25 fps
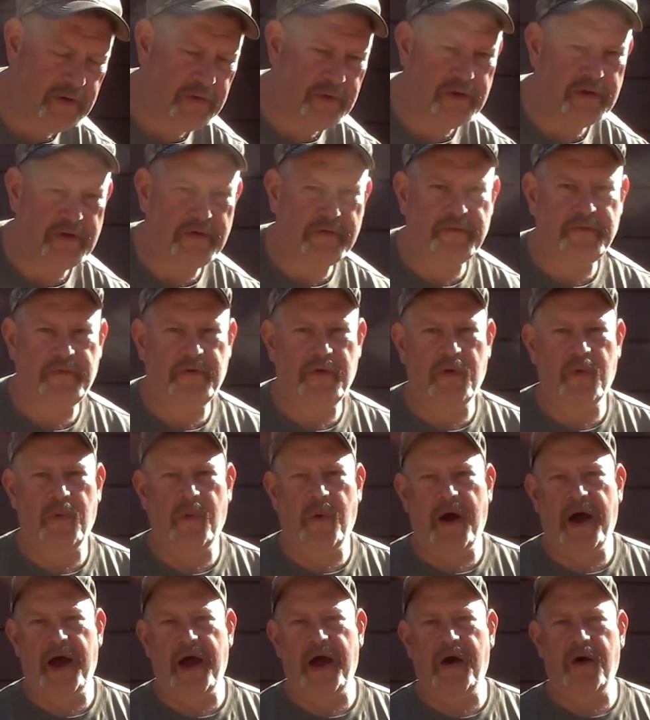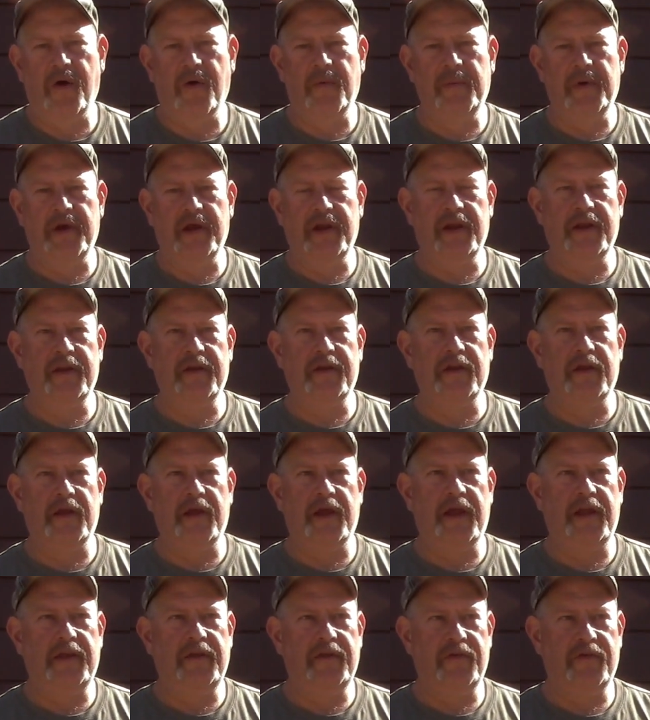this for a while, but
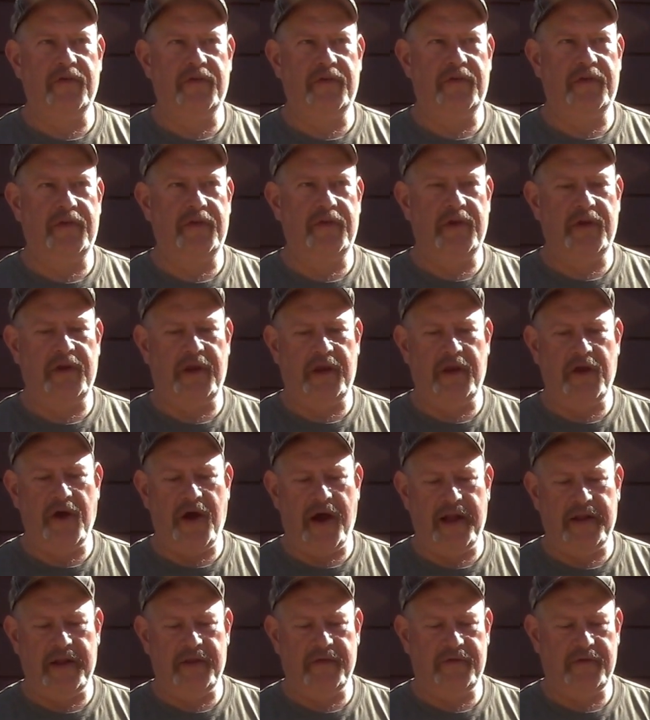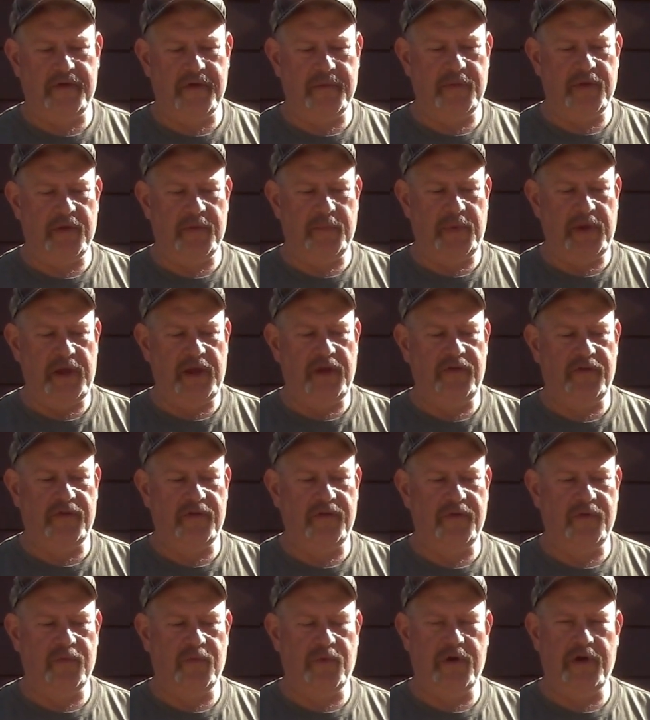I just had gotten some of the
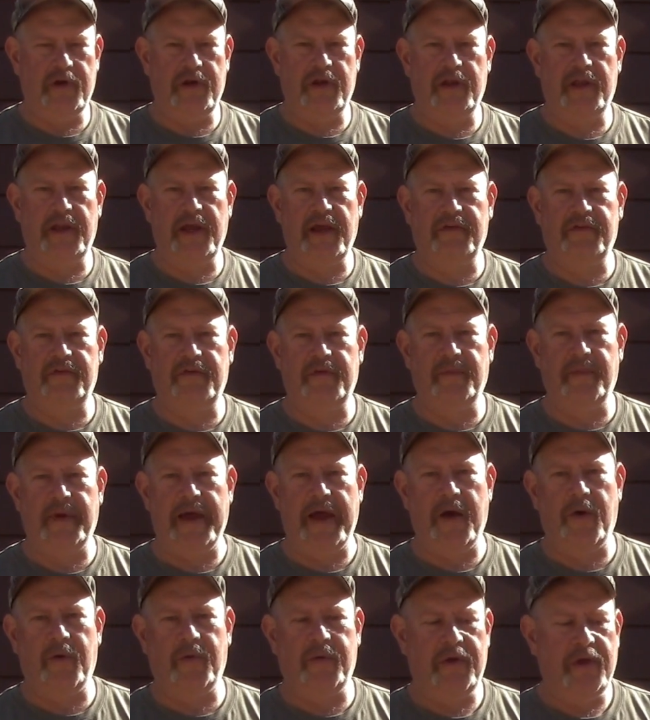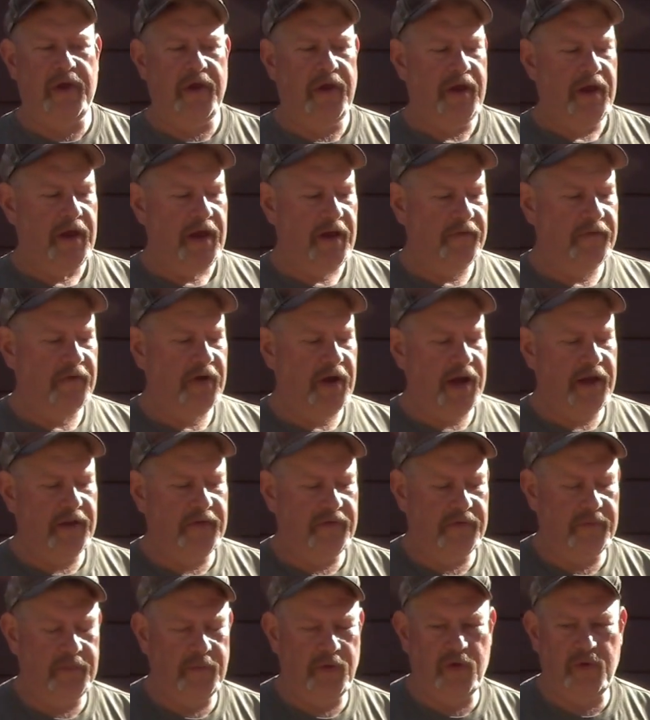pieces and wanted to test them out. I've gotten
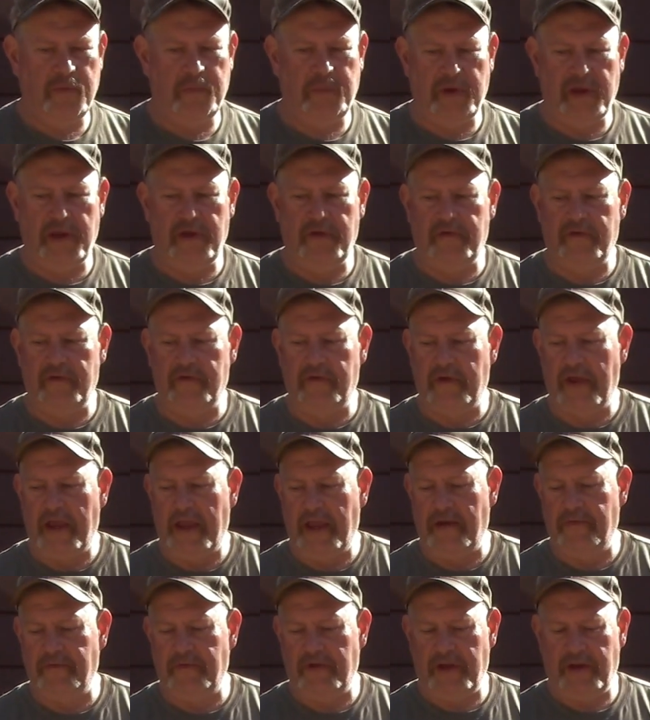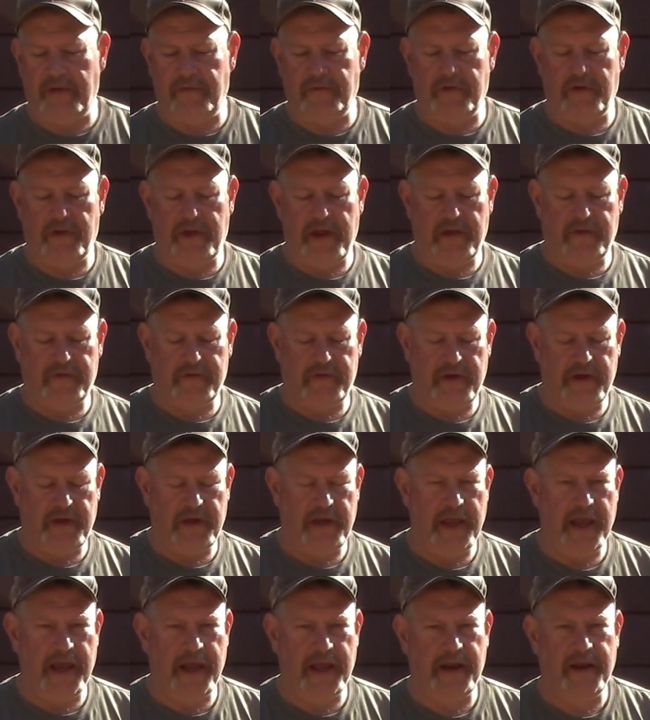some new pieces I haven't even tested
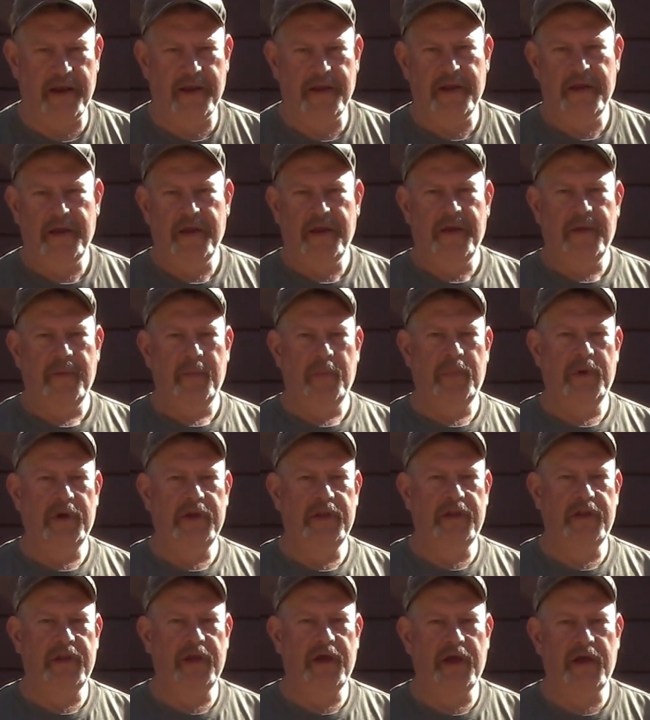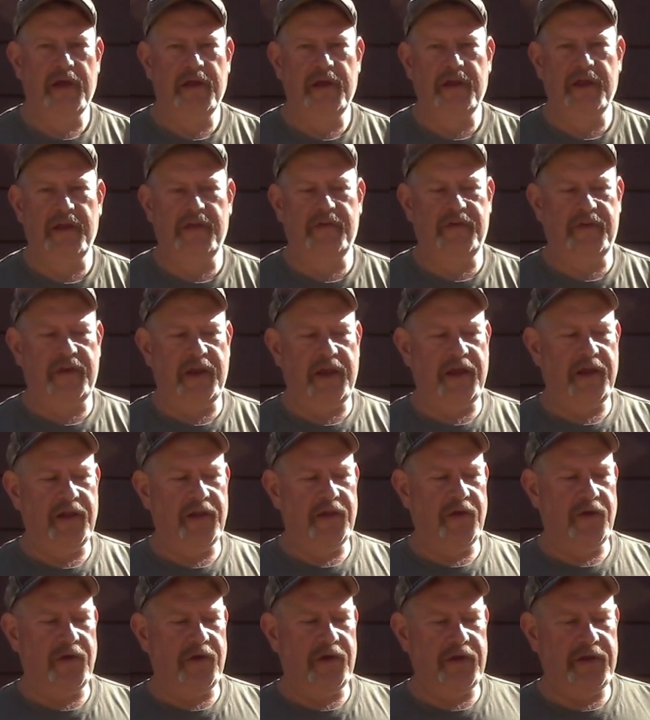yet, but let's take a
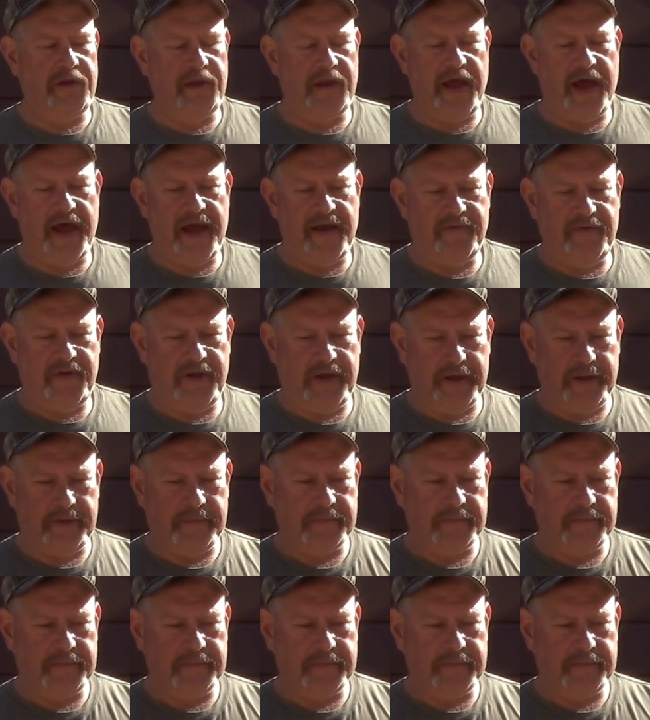look and dive in.